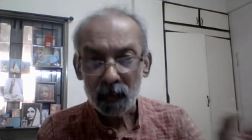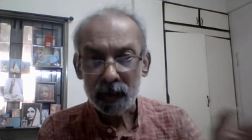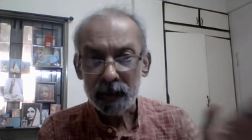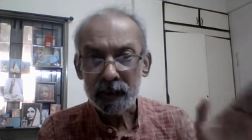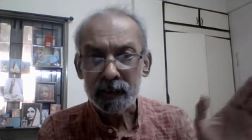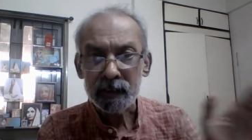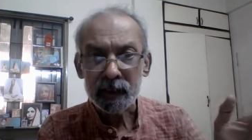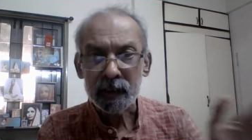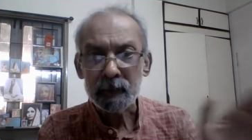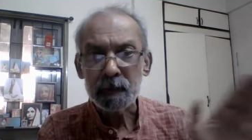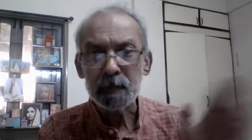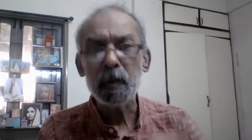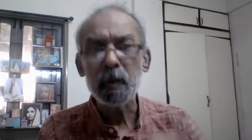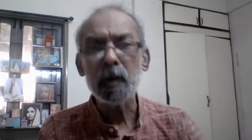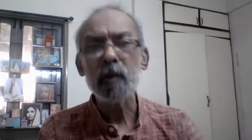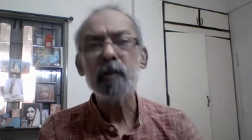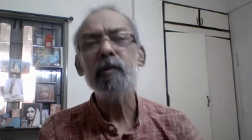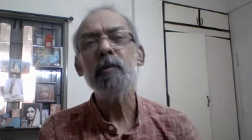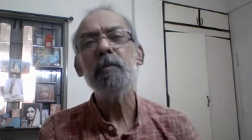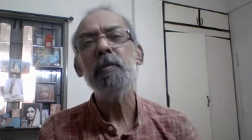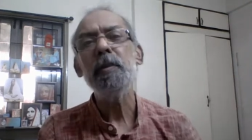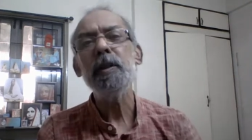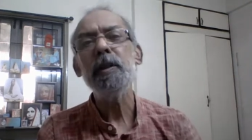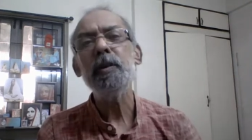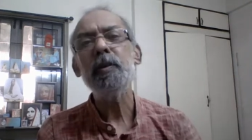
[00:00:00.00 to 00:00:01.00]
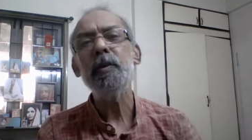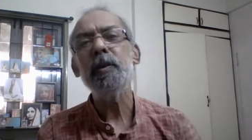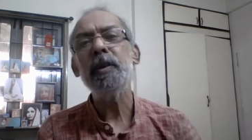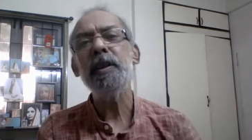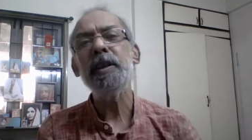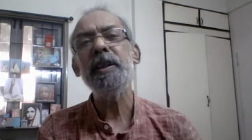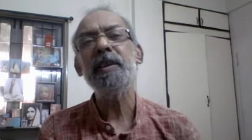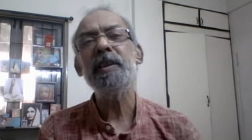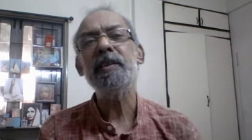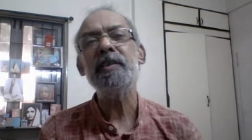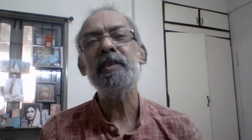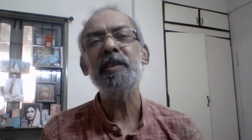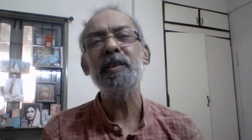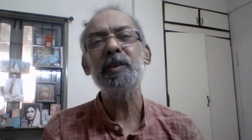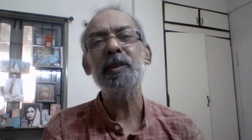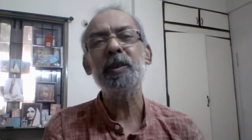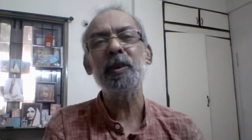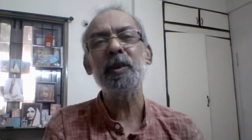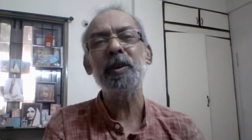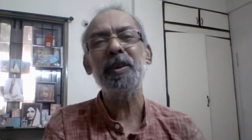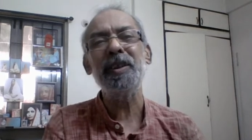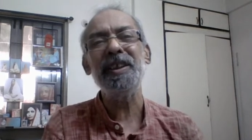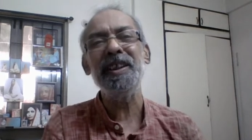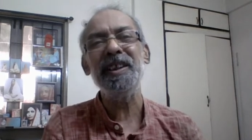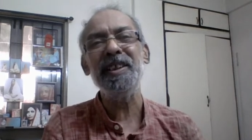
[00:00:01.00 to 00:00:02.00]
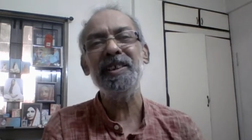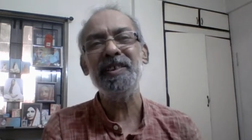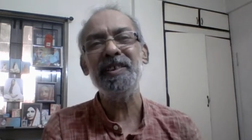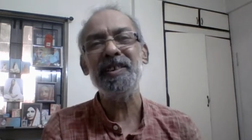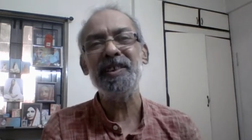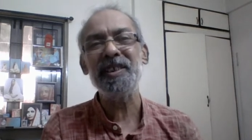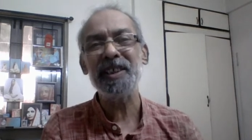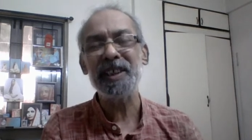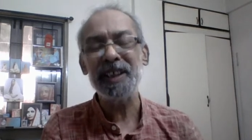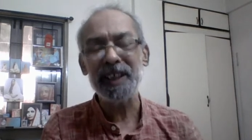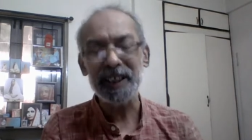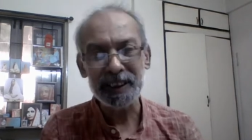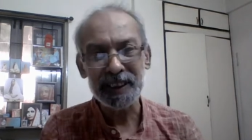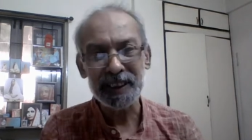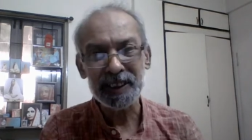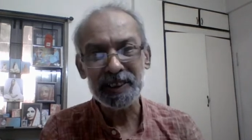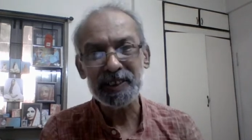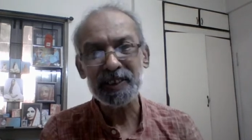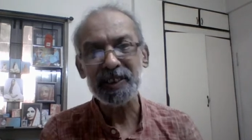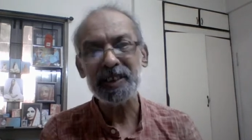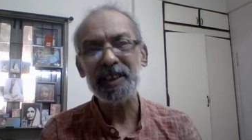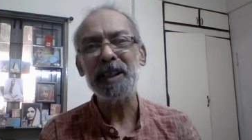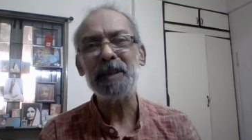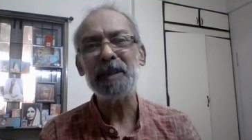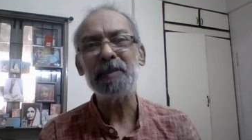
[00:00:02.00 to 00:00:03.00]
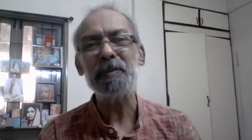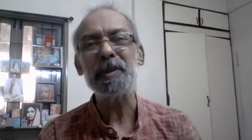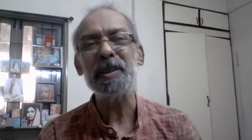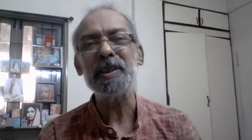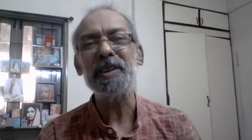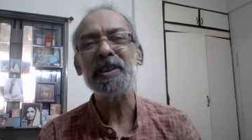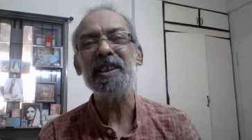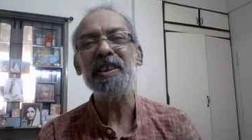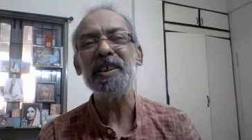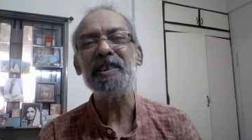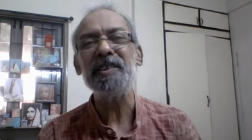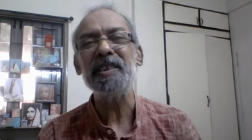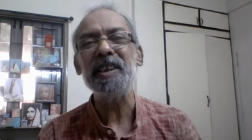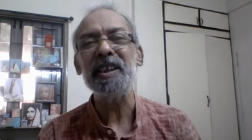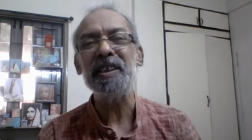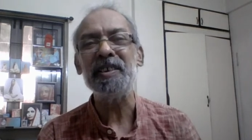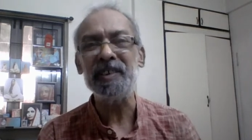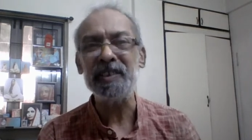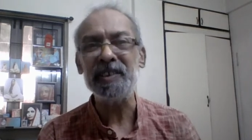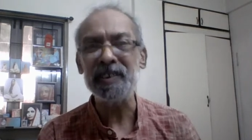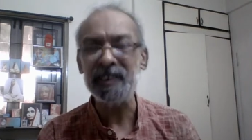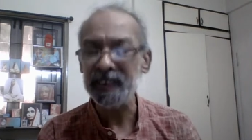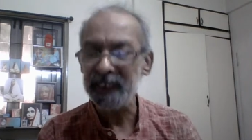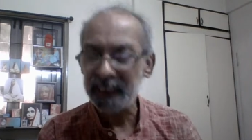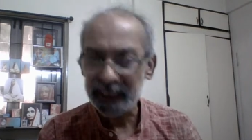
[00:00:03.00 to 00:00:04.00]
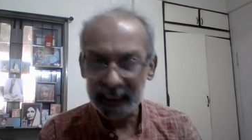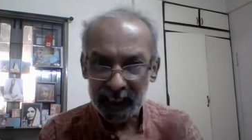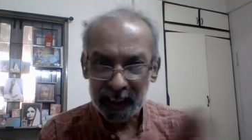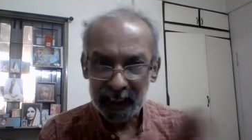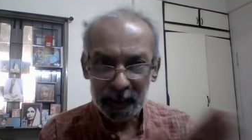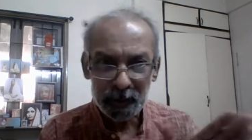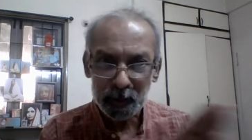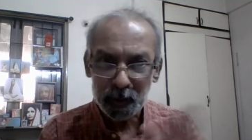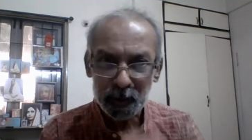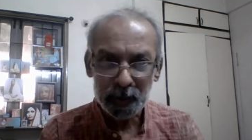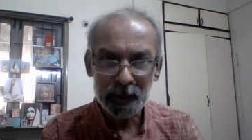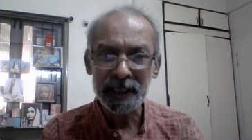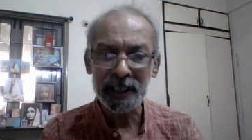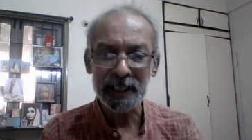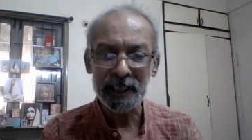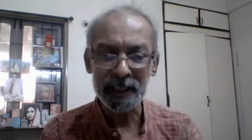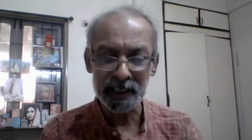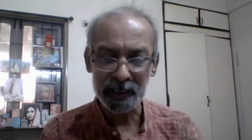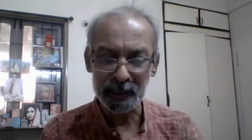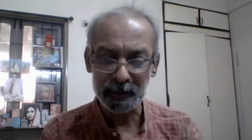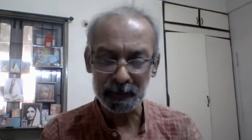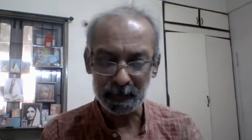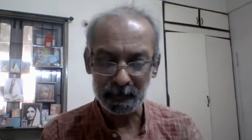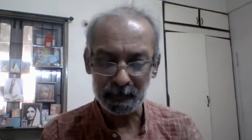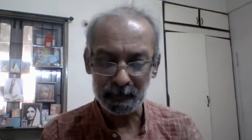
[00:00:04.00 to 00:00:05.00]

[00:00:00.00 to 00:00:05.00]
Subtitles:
is it possible to create such organization? And then Sri Ramakrishna is addressing that. I told Keshav,